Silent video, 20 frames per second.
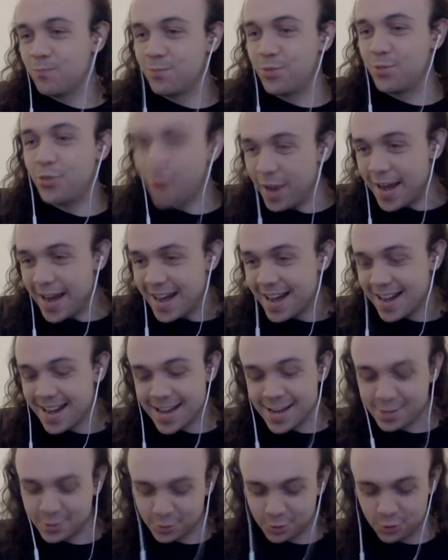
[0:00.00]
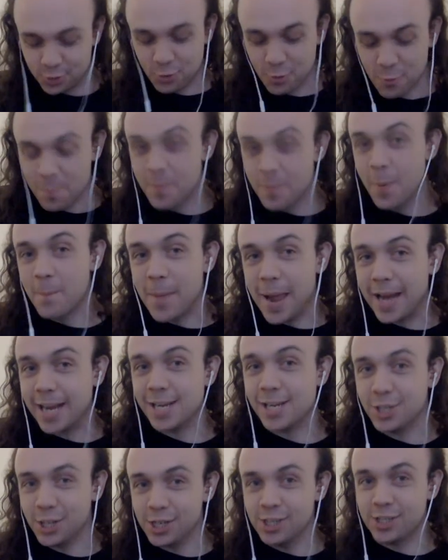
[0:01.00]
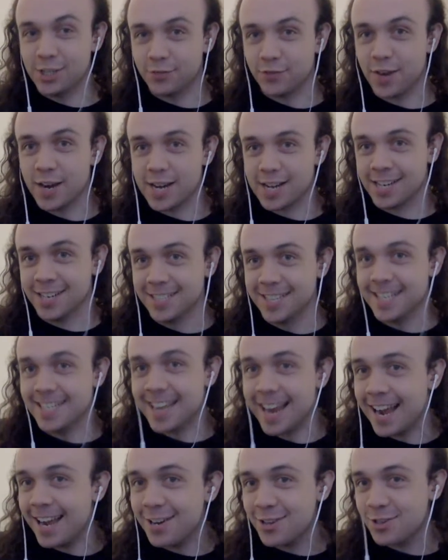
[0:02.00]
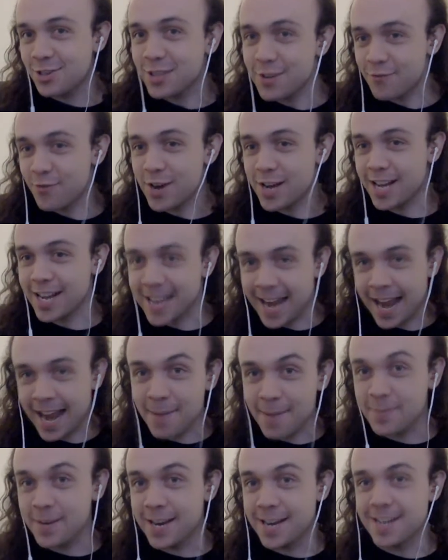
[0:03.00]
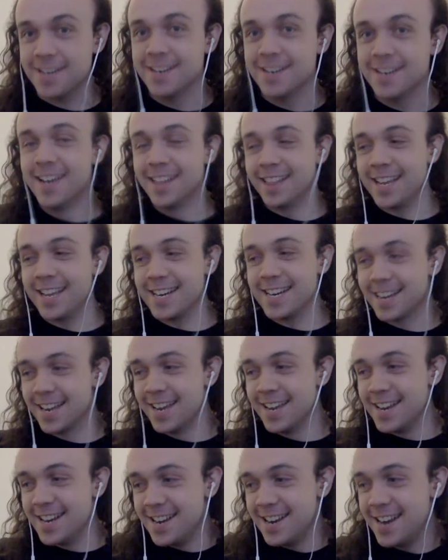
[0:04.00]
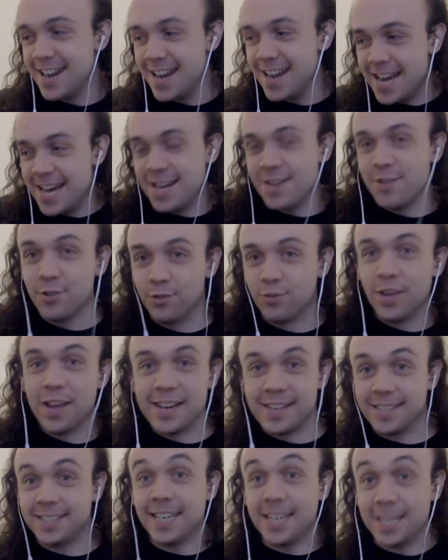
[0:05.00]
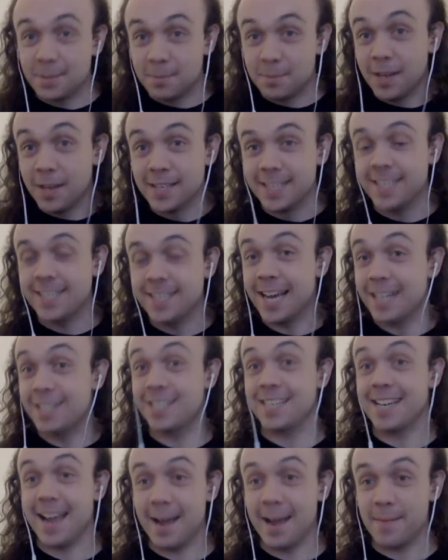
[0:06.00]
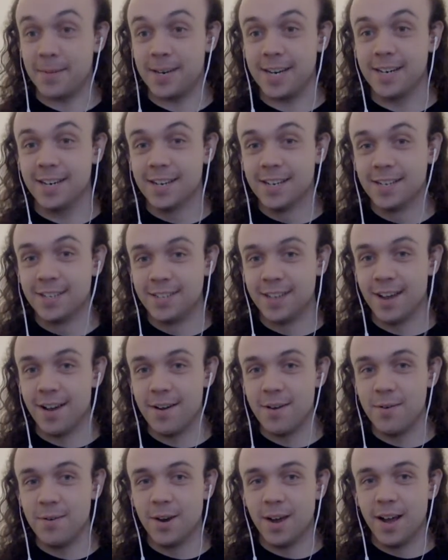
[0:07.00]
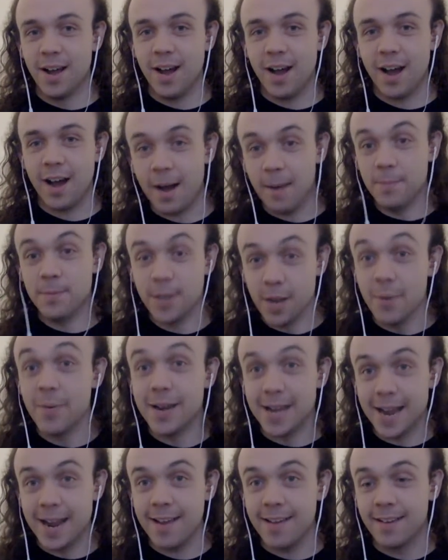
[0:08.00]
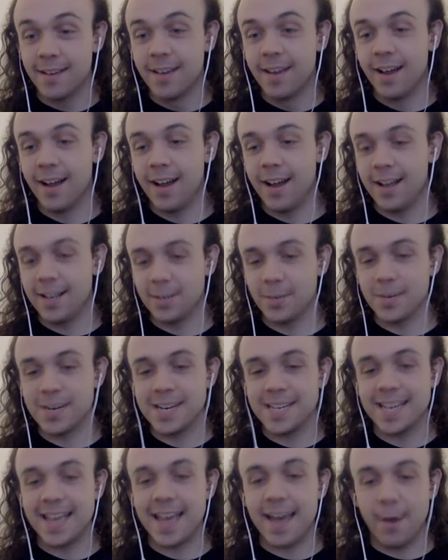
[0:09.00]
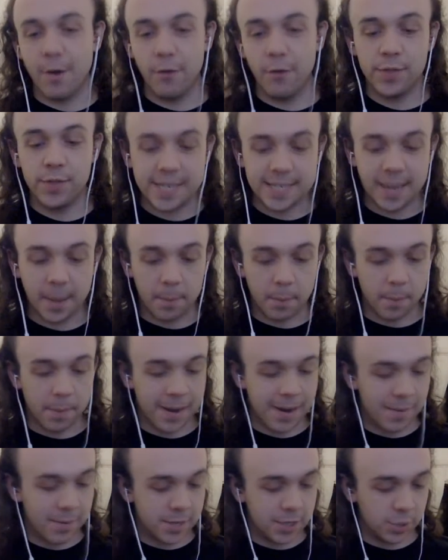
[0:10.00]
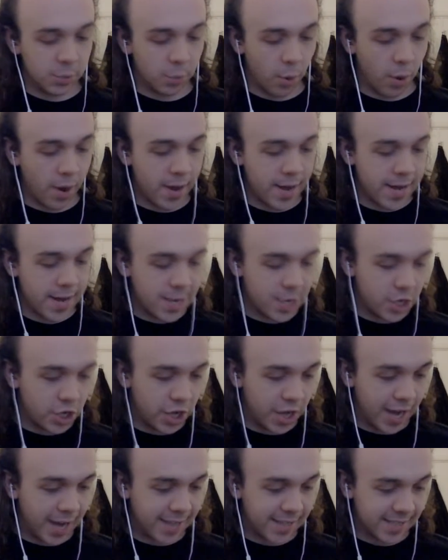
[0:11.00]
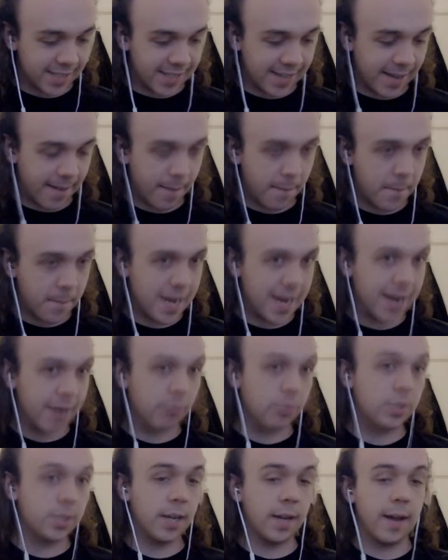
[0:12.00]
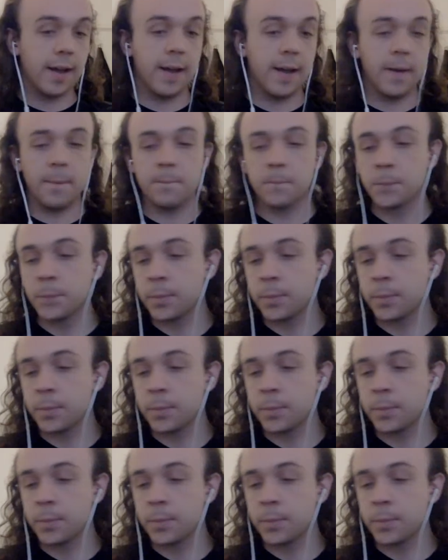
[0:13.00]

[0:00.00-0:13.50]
thing is super mega justified because it's actually freaking happening, like, in, like, 6 months it's actually happening, so I'm doing it, so we need to elf this up a bit, which is where I need chat to help me out. I